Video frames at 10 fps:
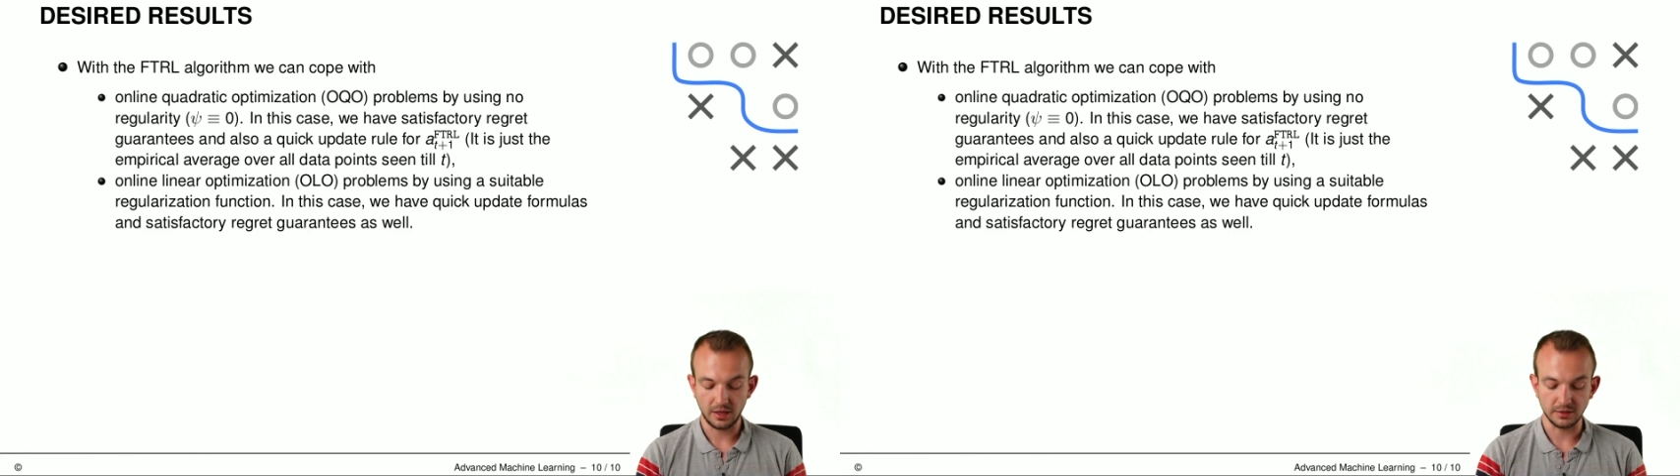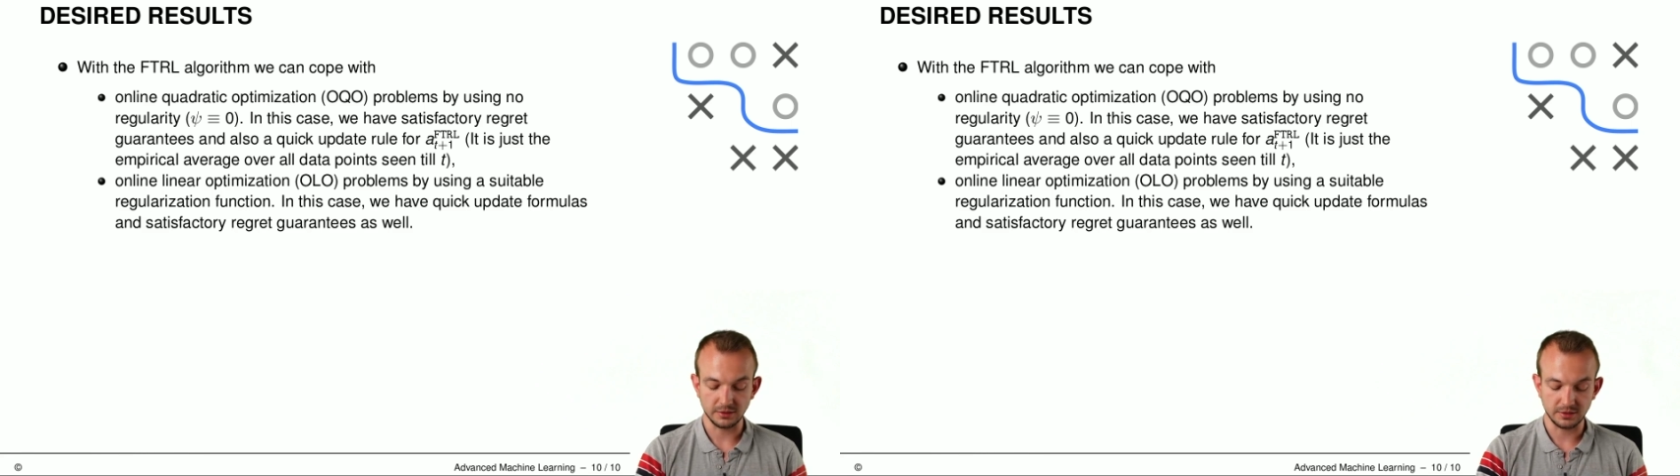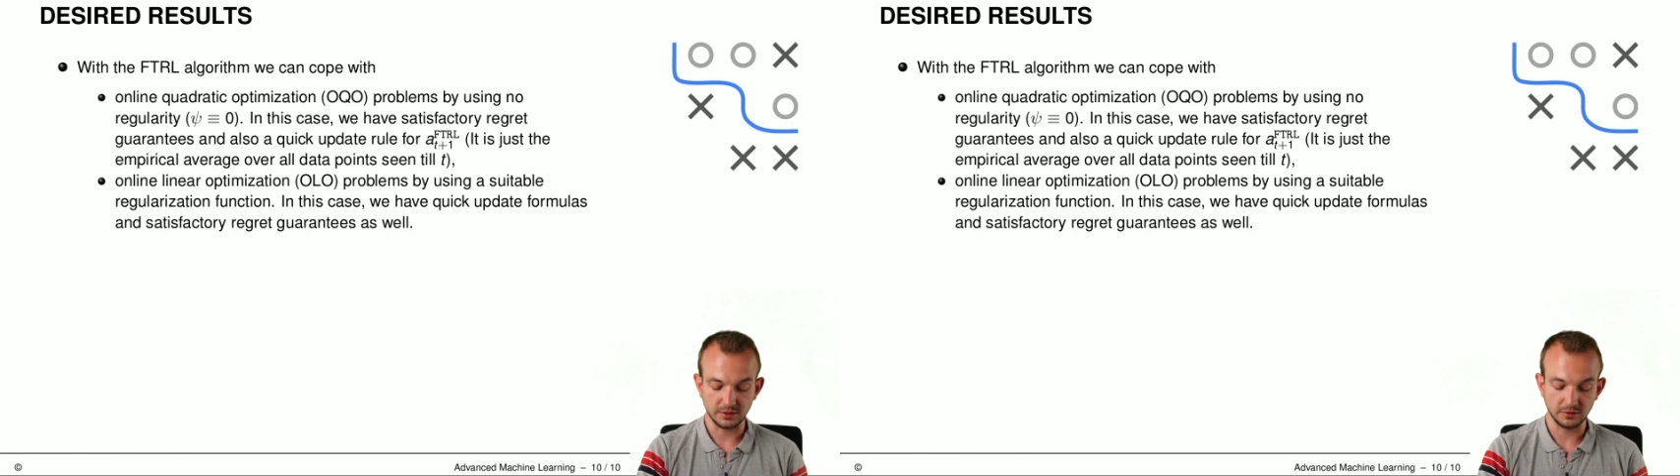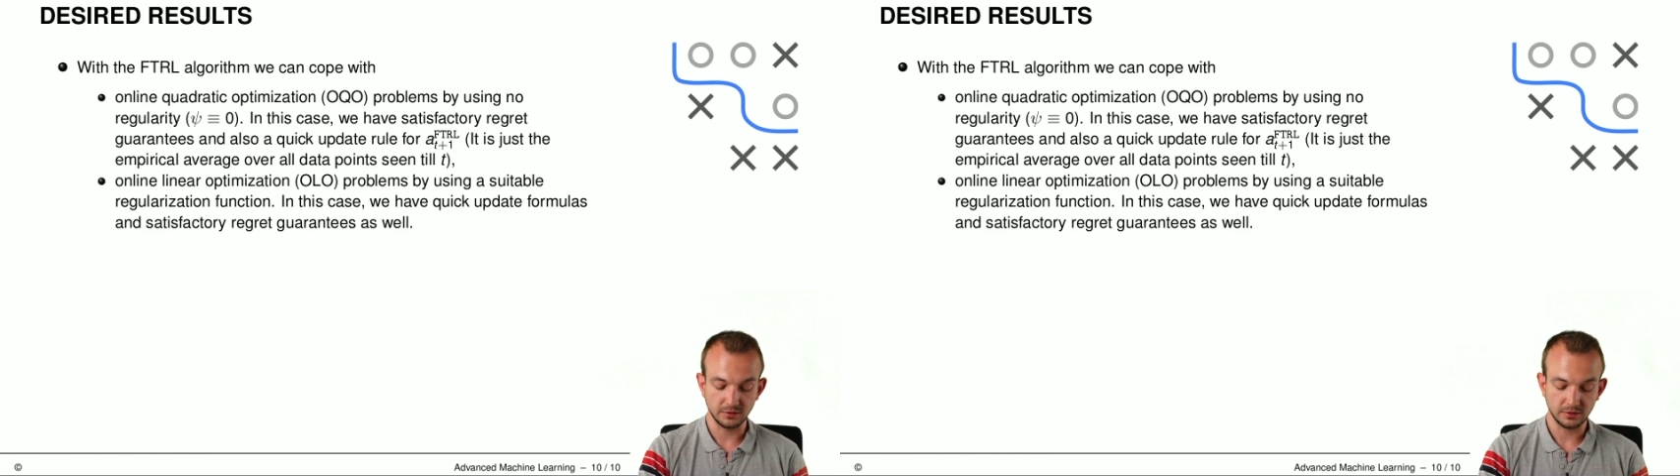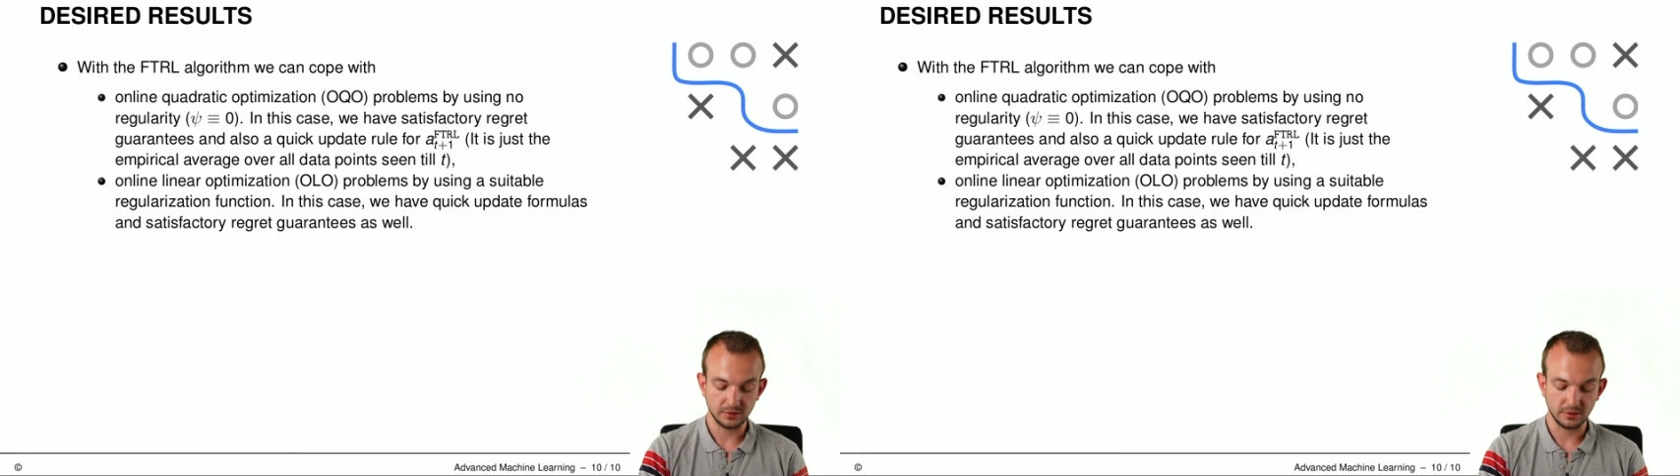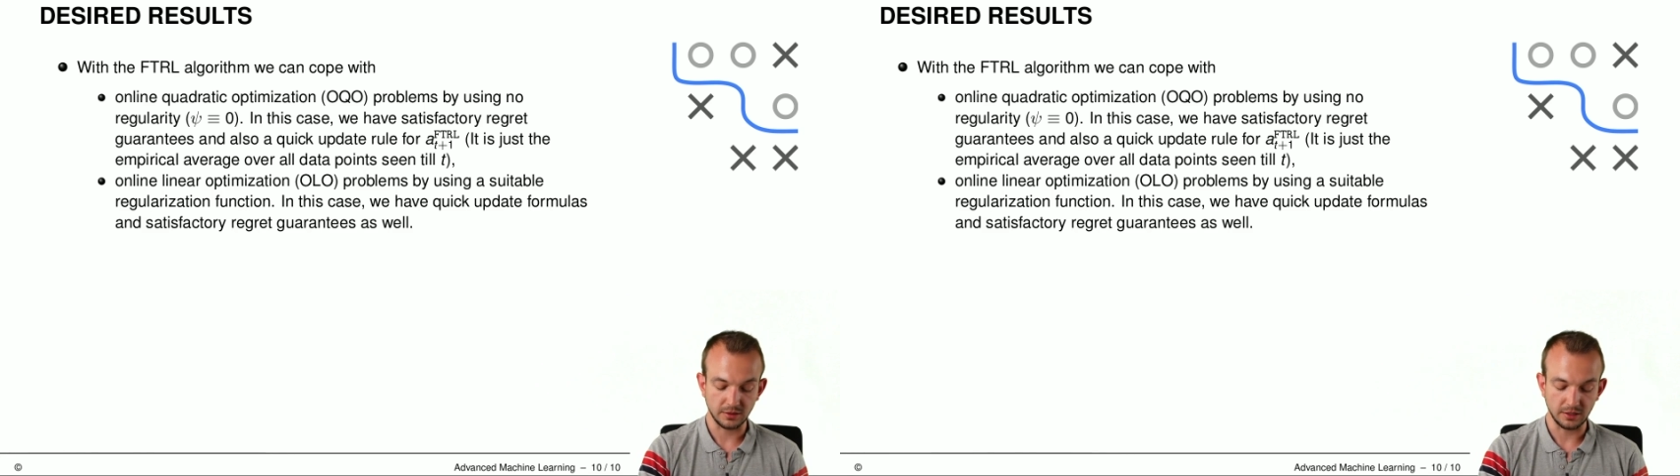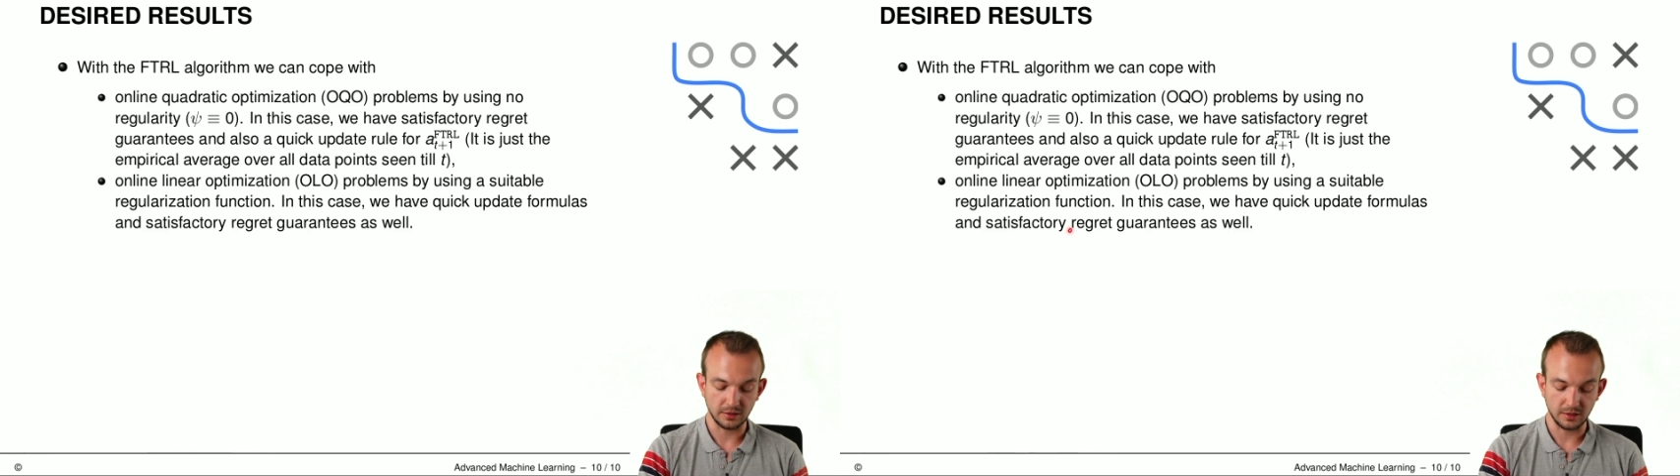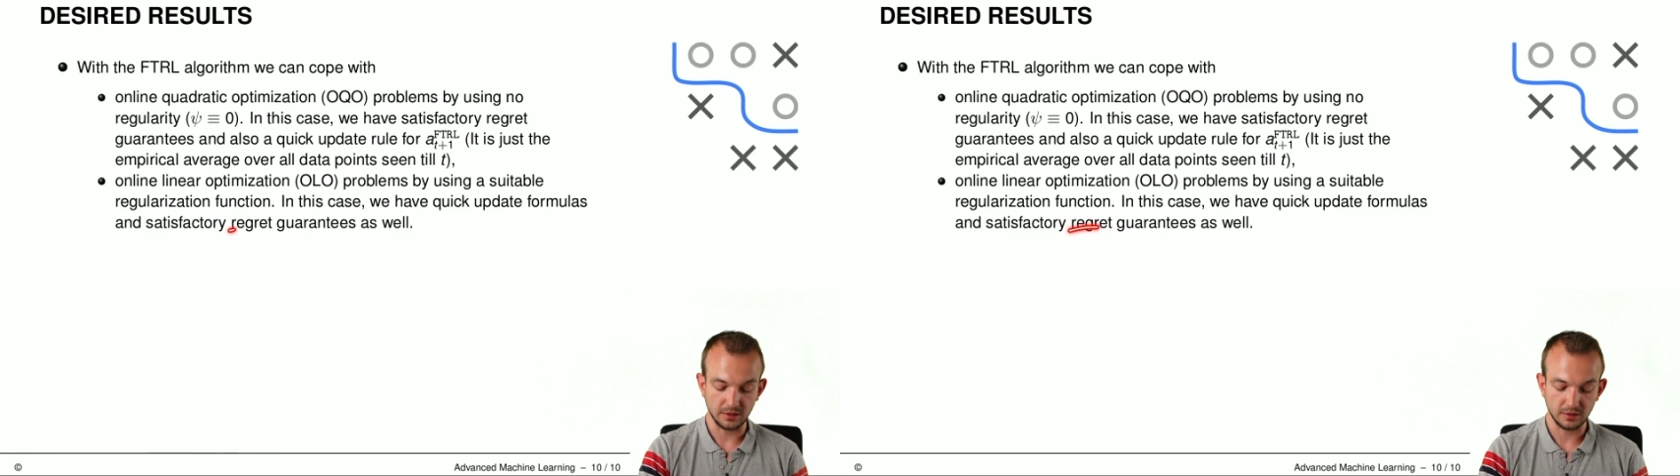and still
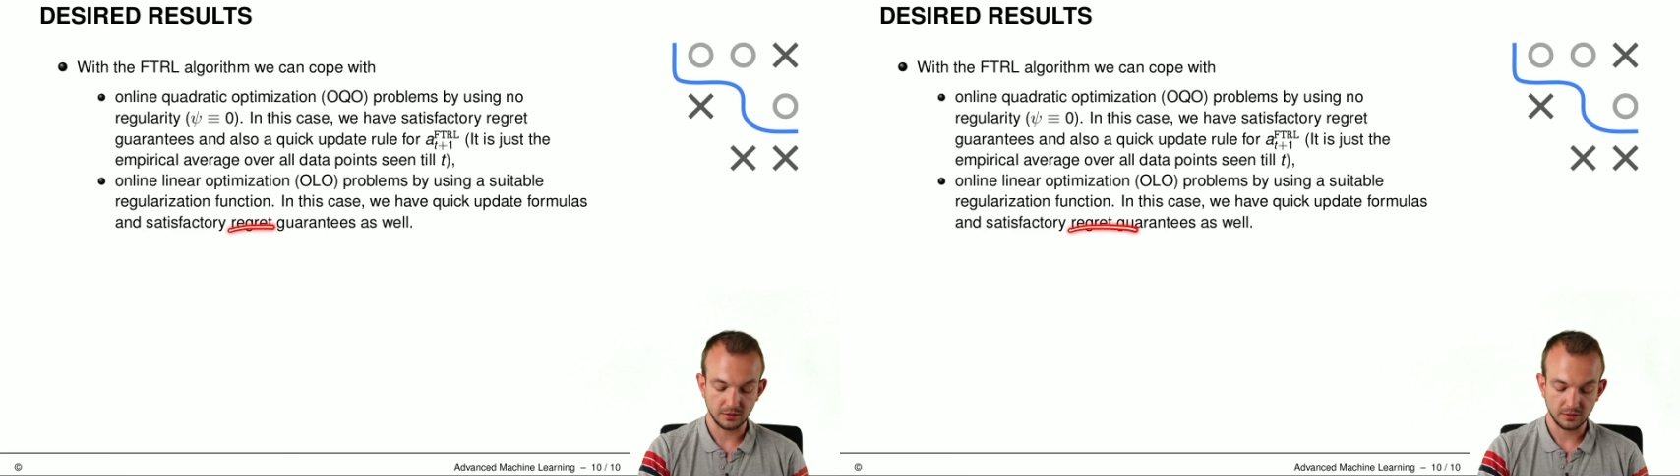get then